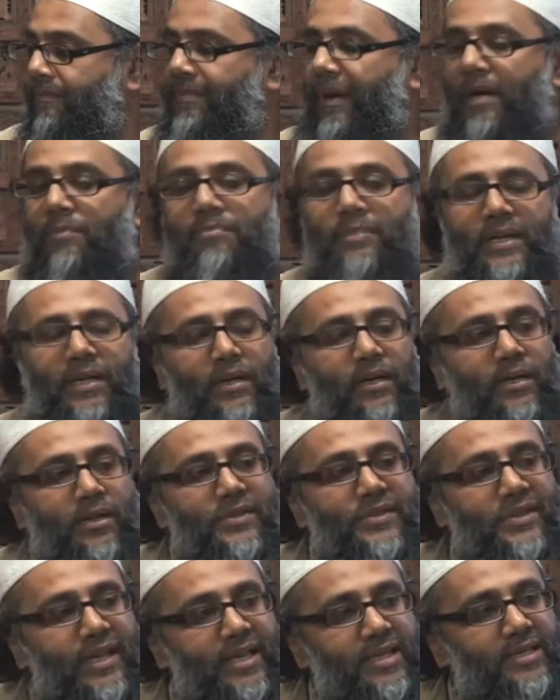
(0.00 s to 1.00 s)
But
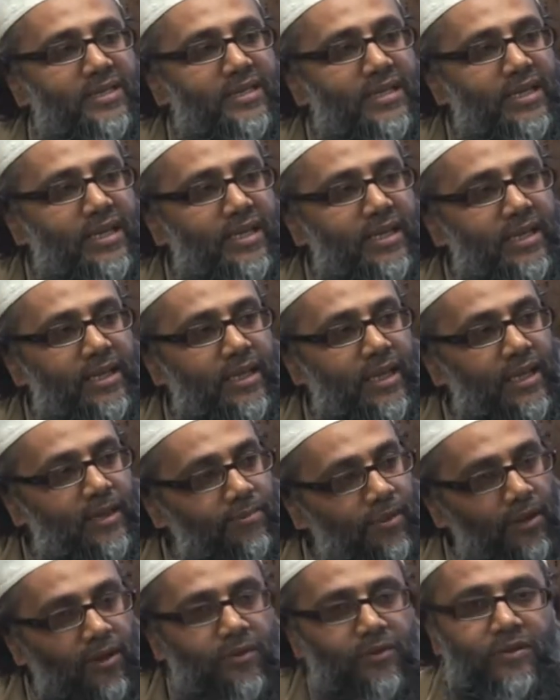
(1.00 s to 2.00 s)
because they see
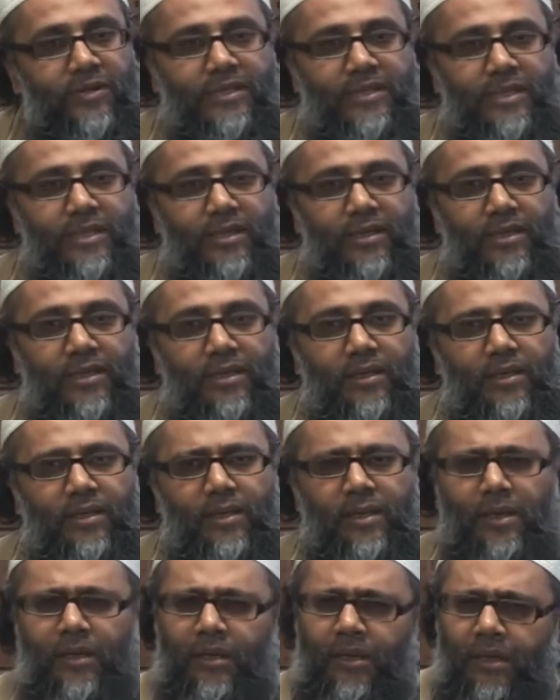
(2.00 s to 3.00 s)
hypocrisy.
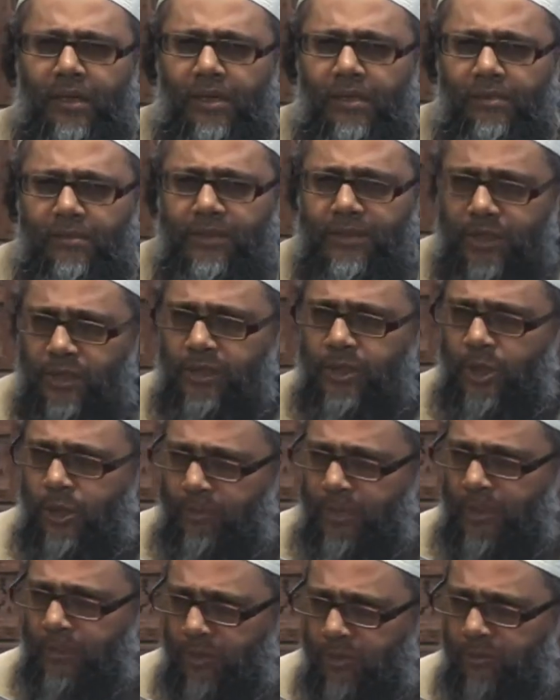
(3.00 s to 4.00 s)
Oh, so
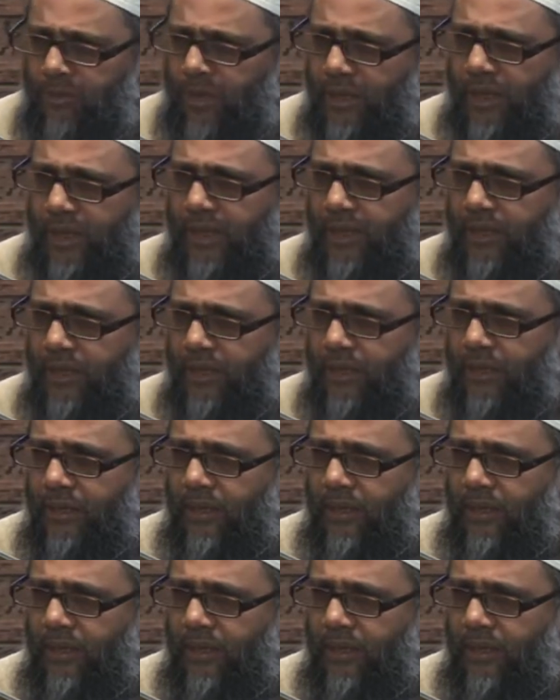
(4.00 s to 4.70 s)
you people really,